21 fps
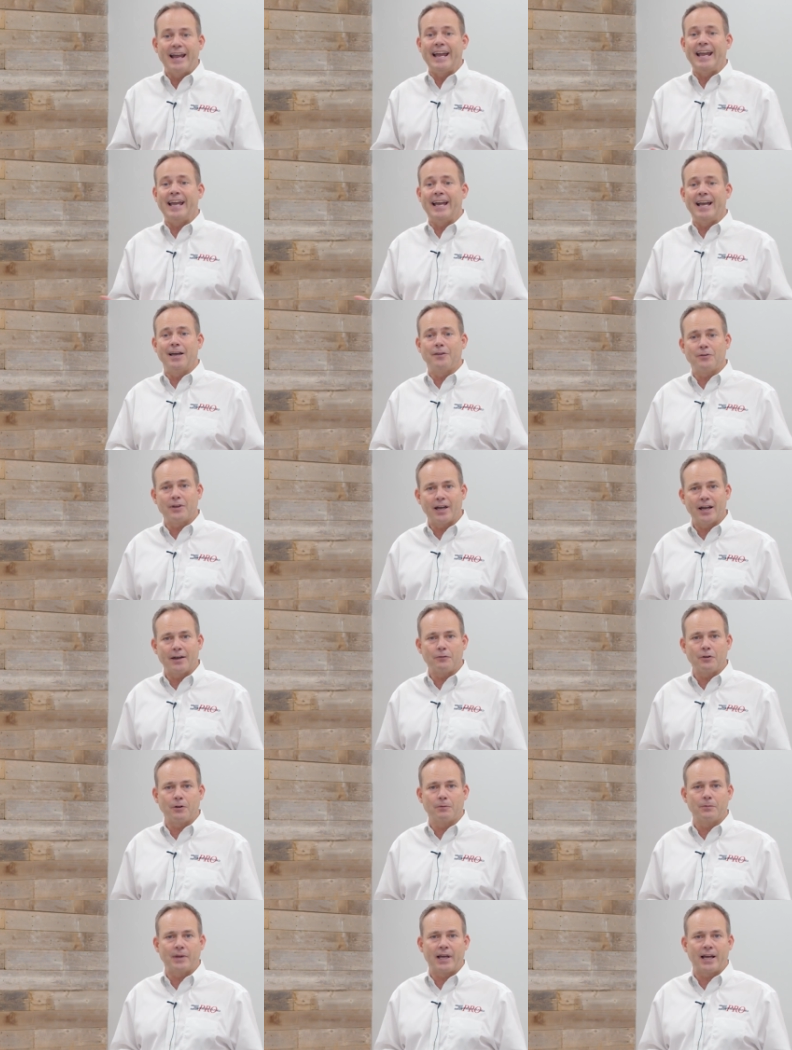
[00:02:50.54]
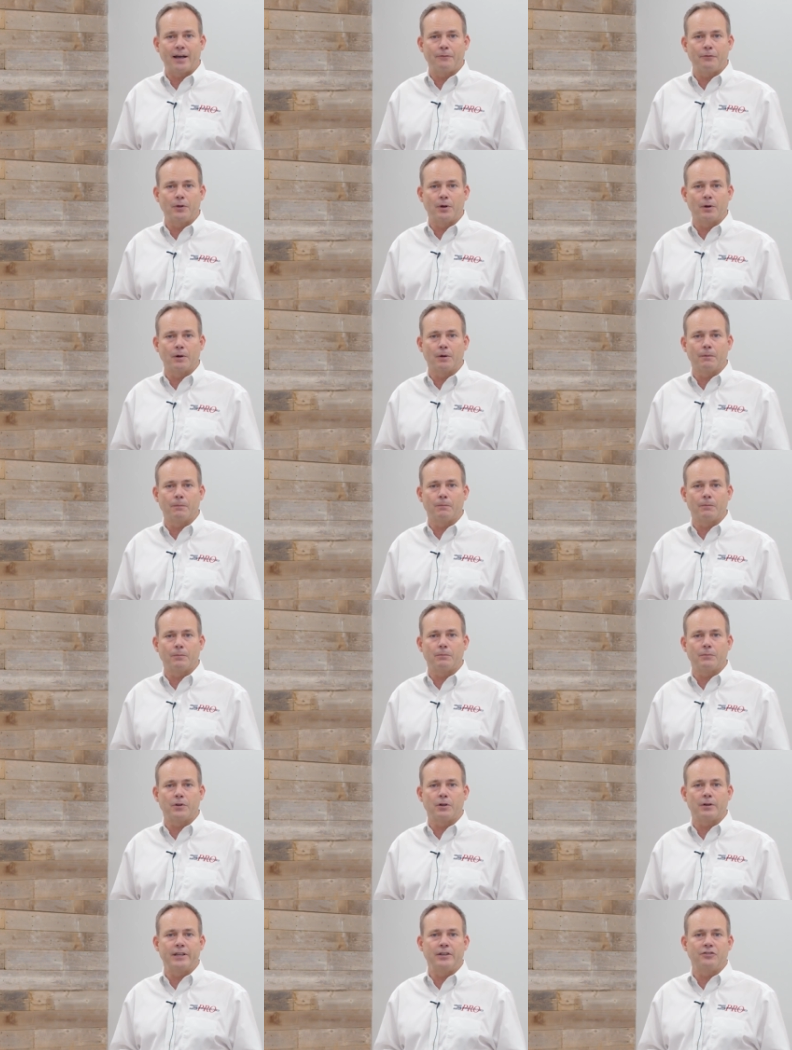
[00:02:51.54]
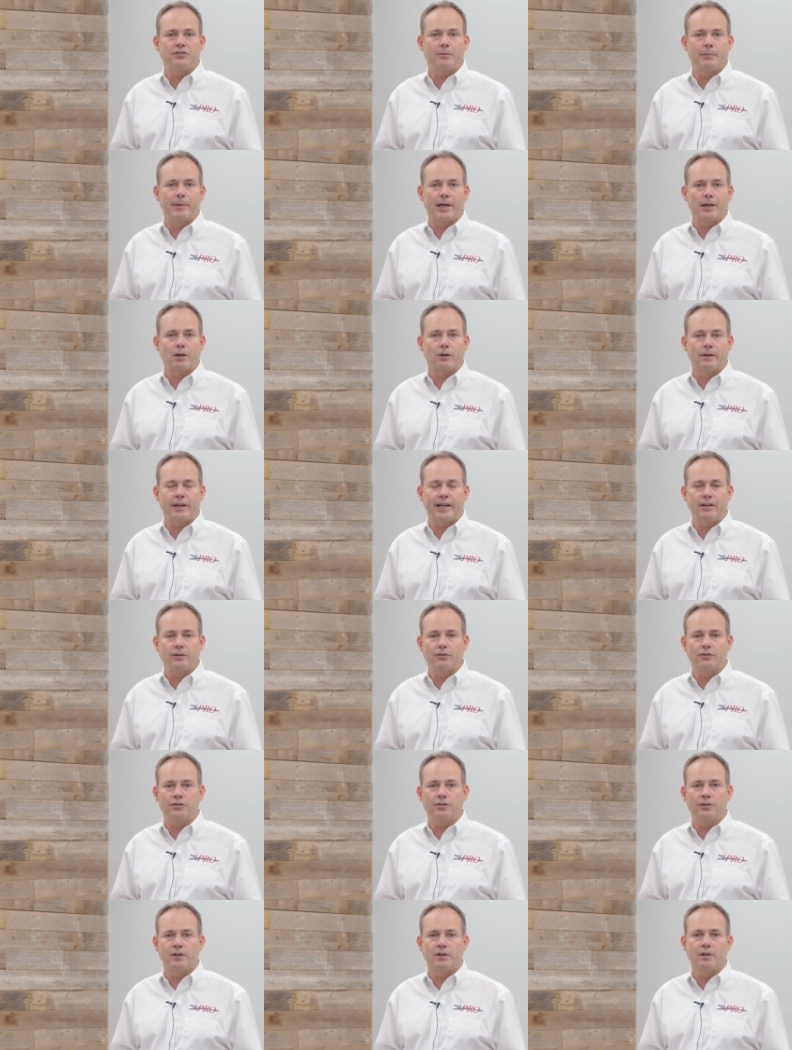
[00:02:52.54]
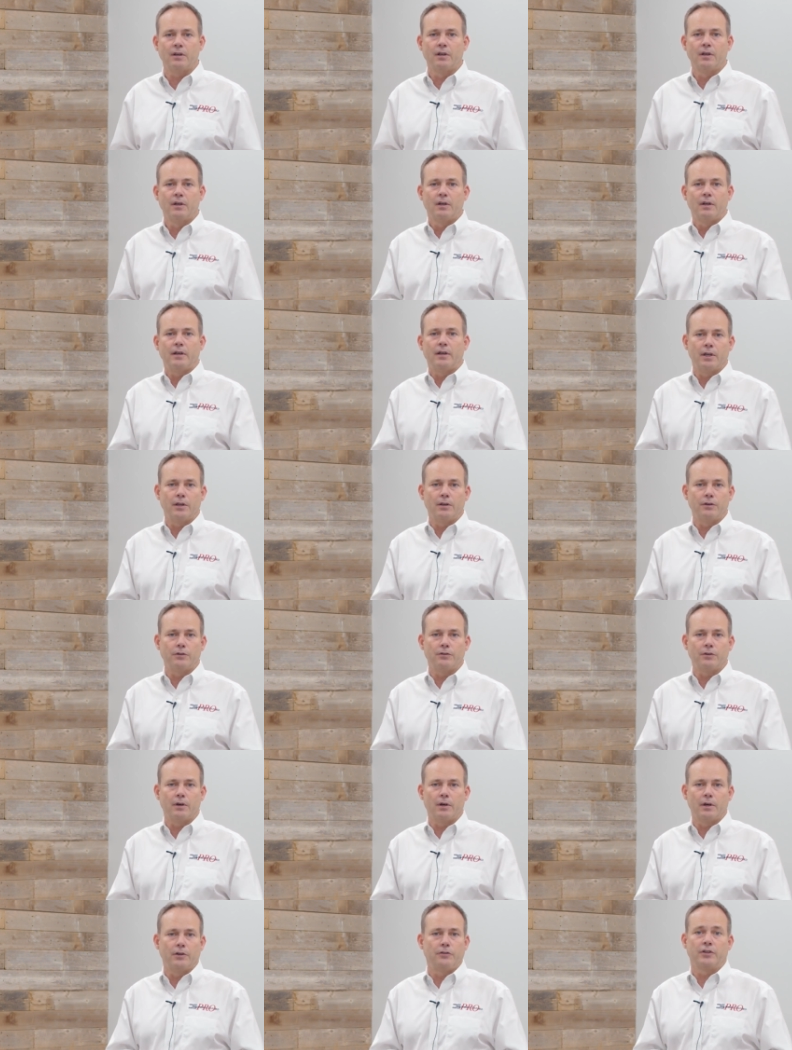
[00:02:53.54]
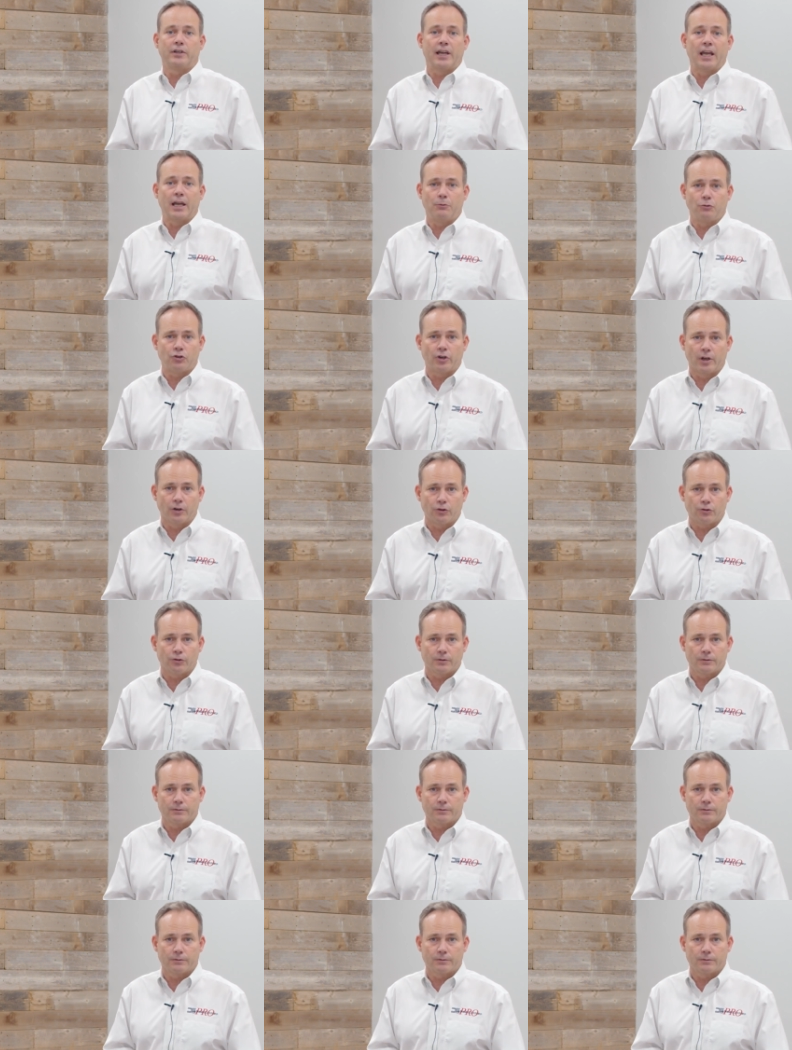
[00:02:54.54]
and have the least amount of latency is a game changer.